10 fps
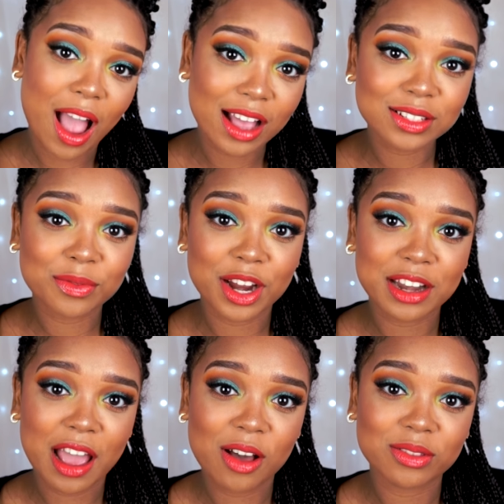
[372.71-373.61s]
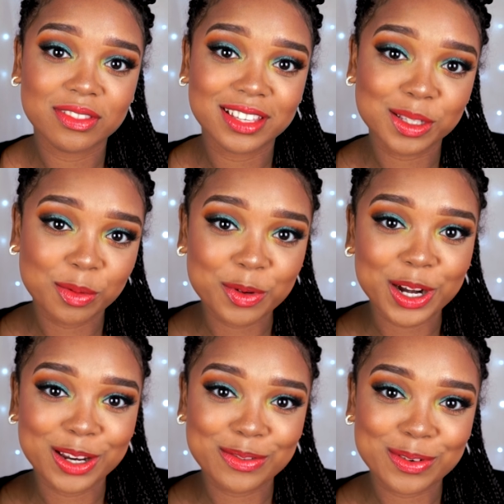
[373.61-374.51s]
as of right now, it's been
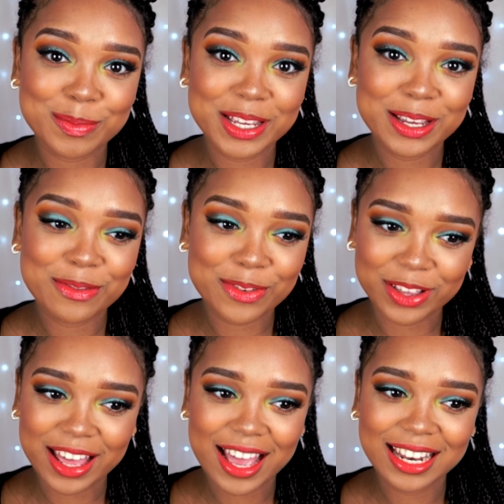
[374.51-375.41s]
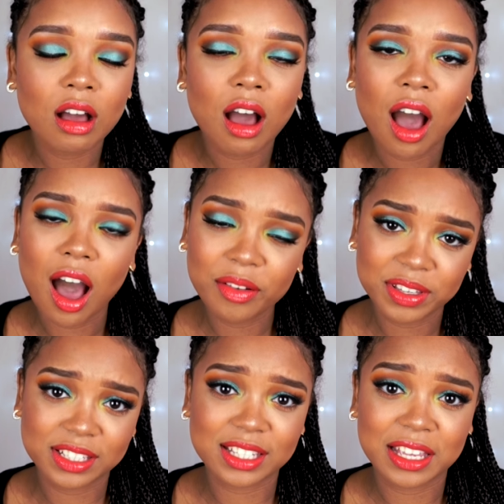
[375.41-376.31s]
working for me for that.
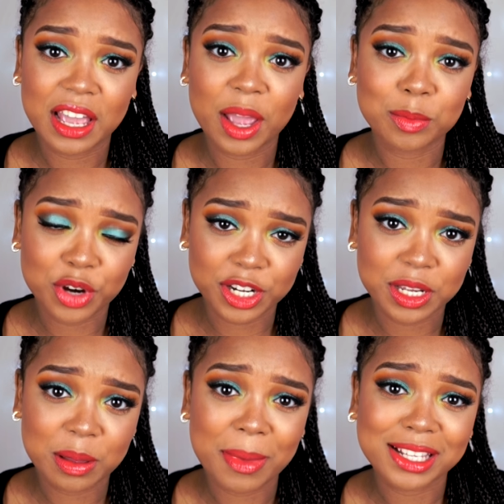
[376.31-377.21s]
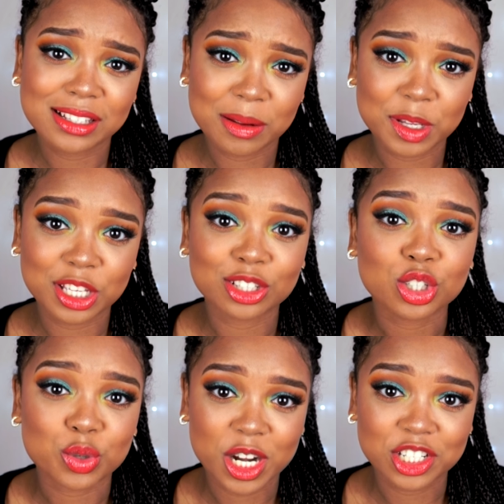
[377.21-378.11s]
Obviously, I am pregnant and my stomach is
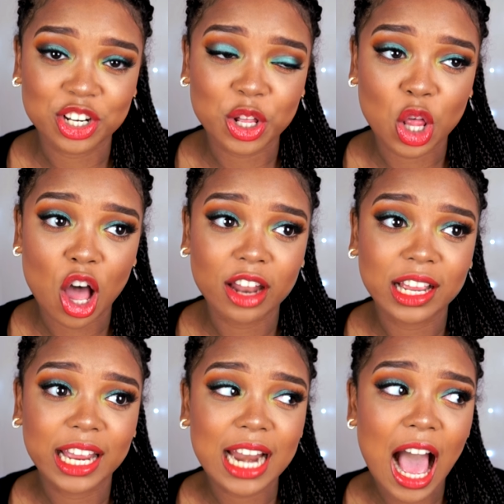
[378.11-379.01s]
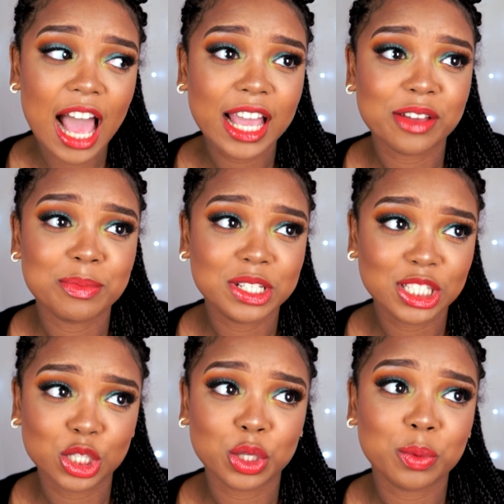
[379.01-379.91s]
stretching a lot, and I have been
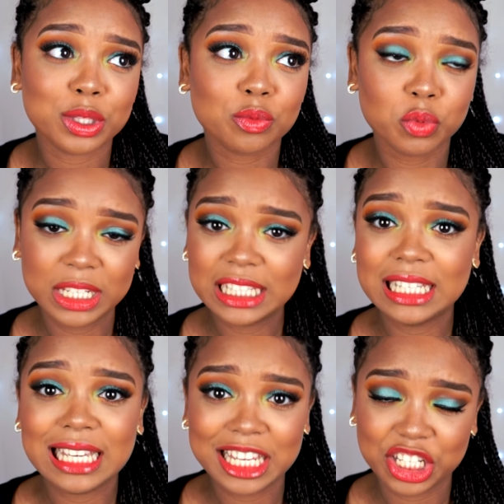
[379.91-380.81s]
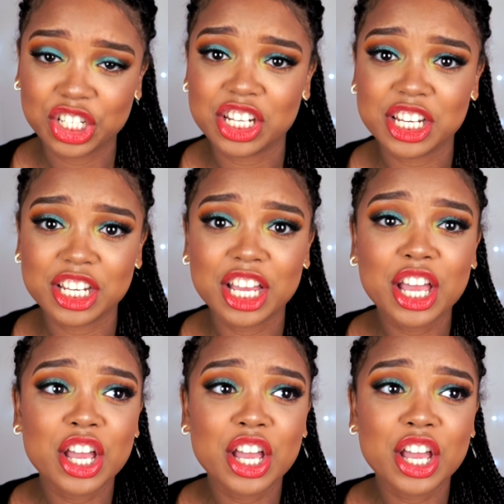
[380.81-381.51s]
dealing with really itchy,